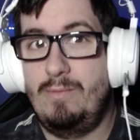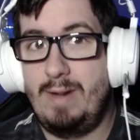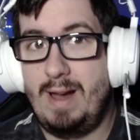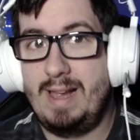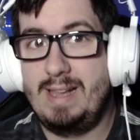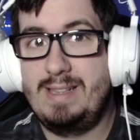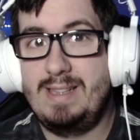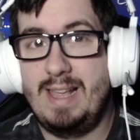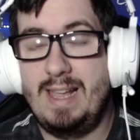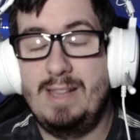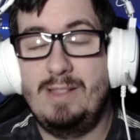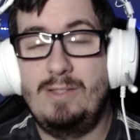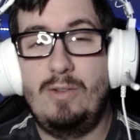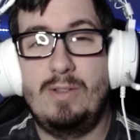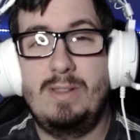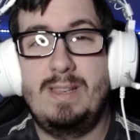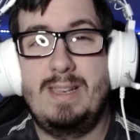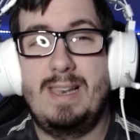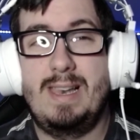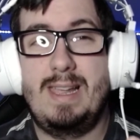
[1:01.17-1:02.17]
right? And
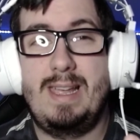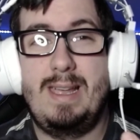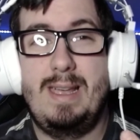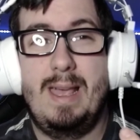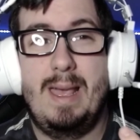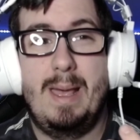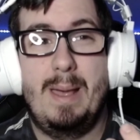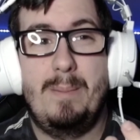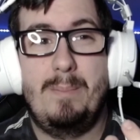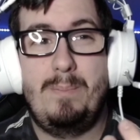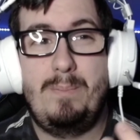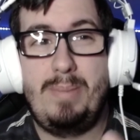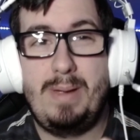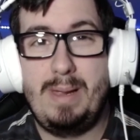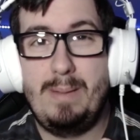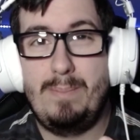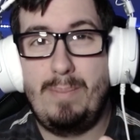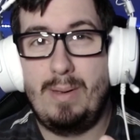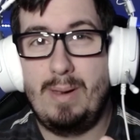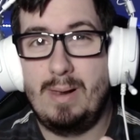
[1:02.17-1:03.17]
only
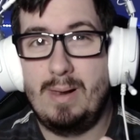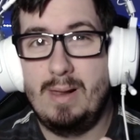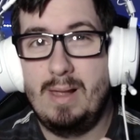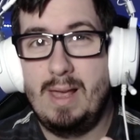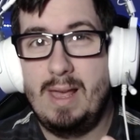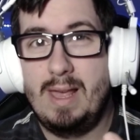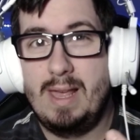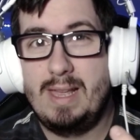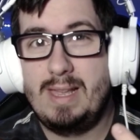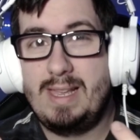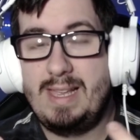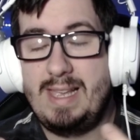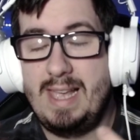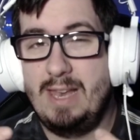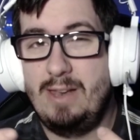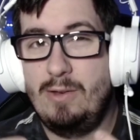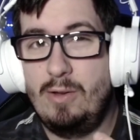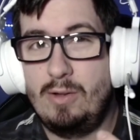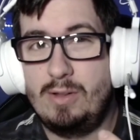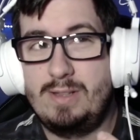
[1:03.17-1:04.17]
people
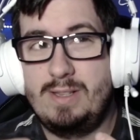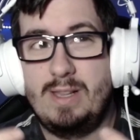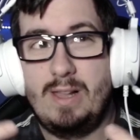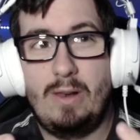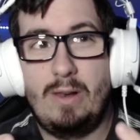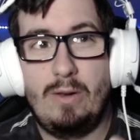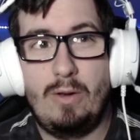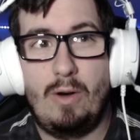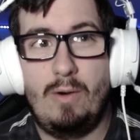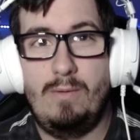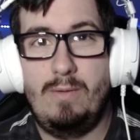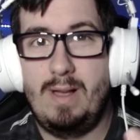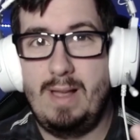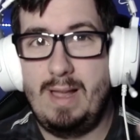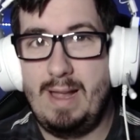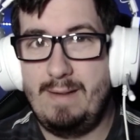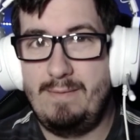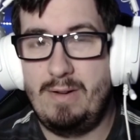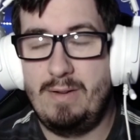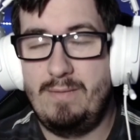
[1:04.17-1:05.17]
cannot love
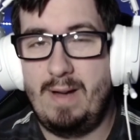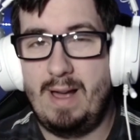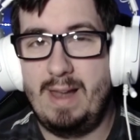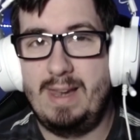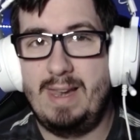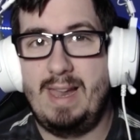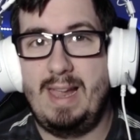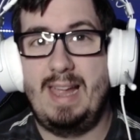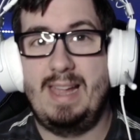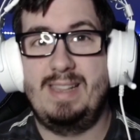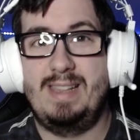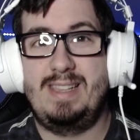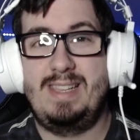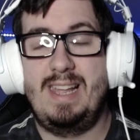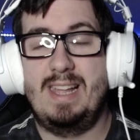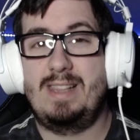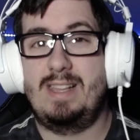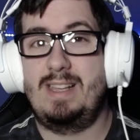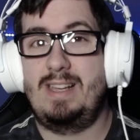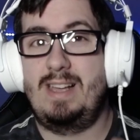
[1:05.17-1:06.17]
everyone, and
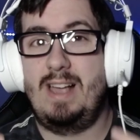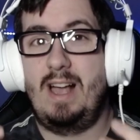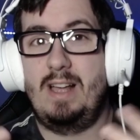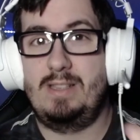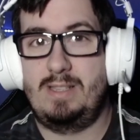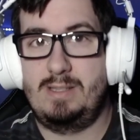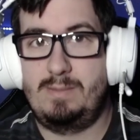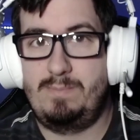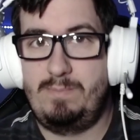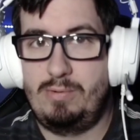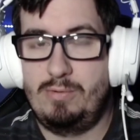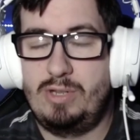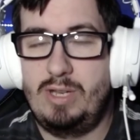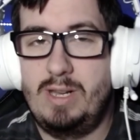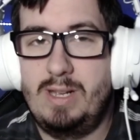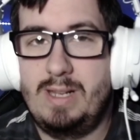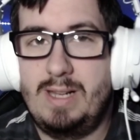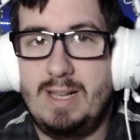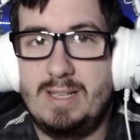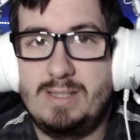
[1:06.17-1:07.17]
yet God is
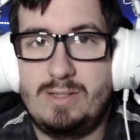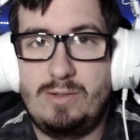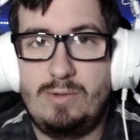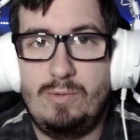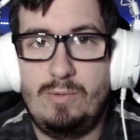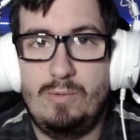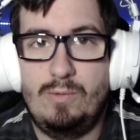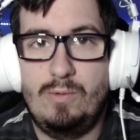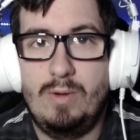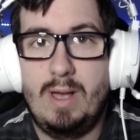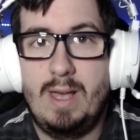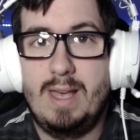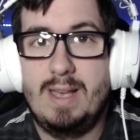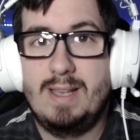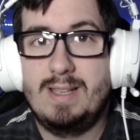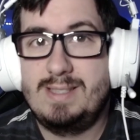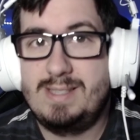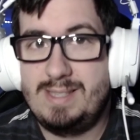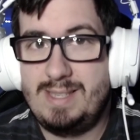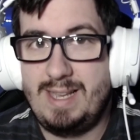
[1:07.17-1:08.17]
pushing us to
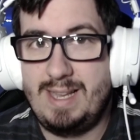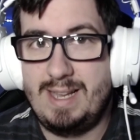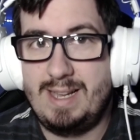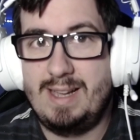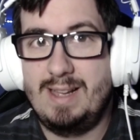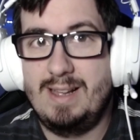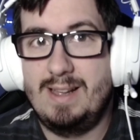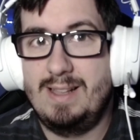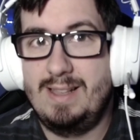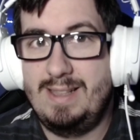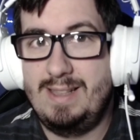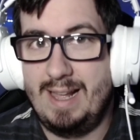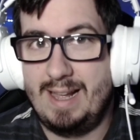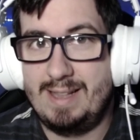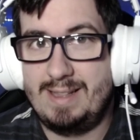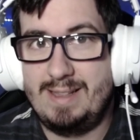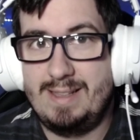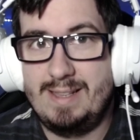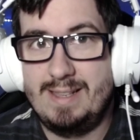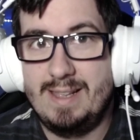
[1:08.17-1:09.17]
seek that
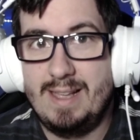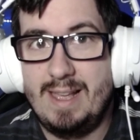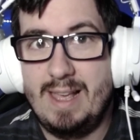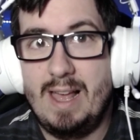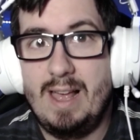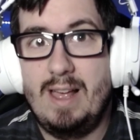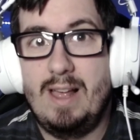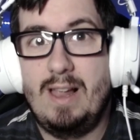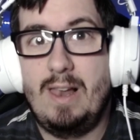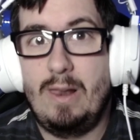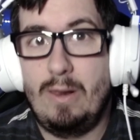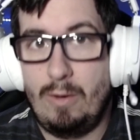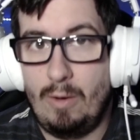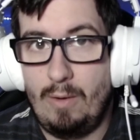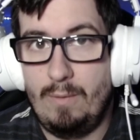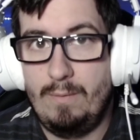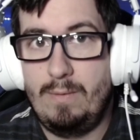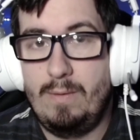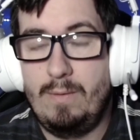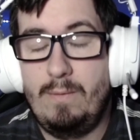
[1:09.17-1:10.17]

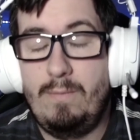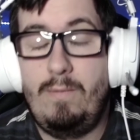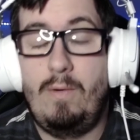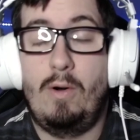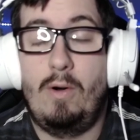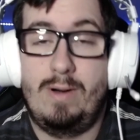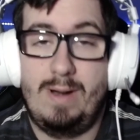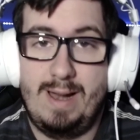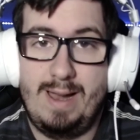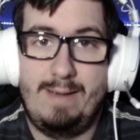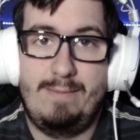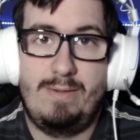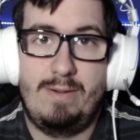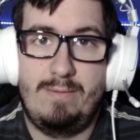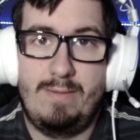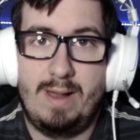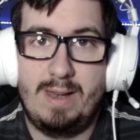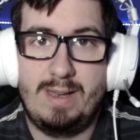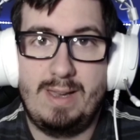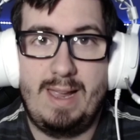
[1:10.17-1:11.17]
love for
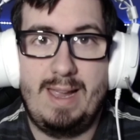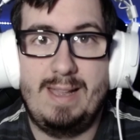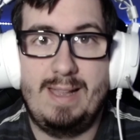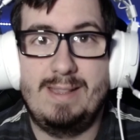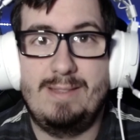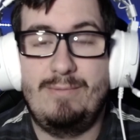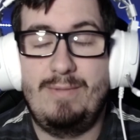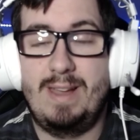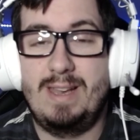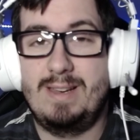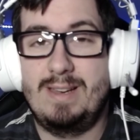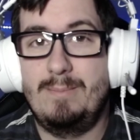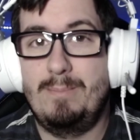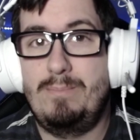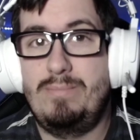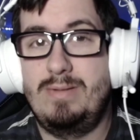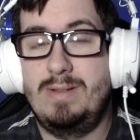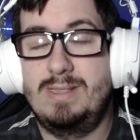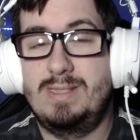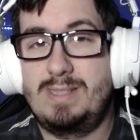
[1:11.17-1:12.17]
everyone. And when
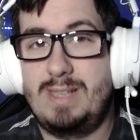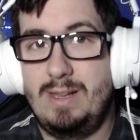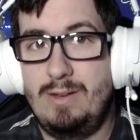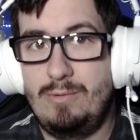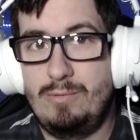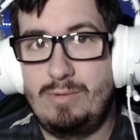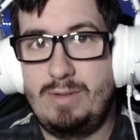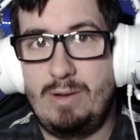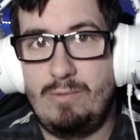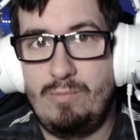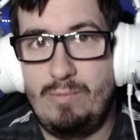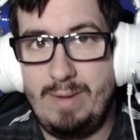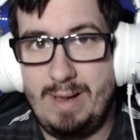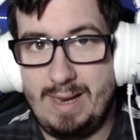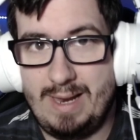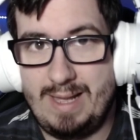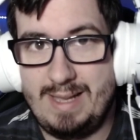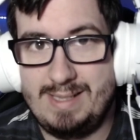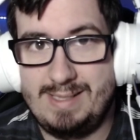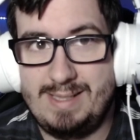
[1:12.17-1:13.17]
Prince Canute
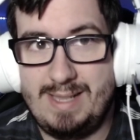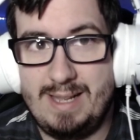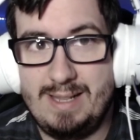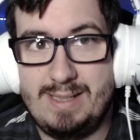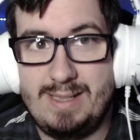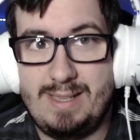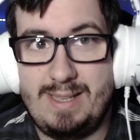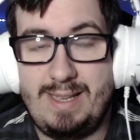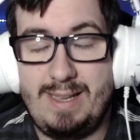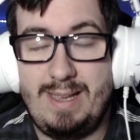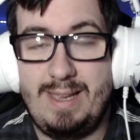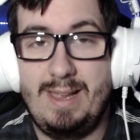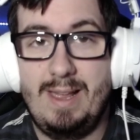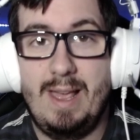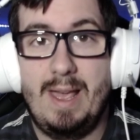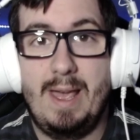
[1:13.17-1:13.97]
realized that, he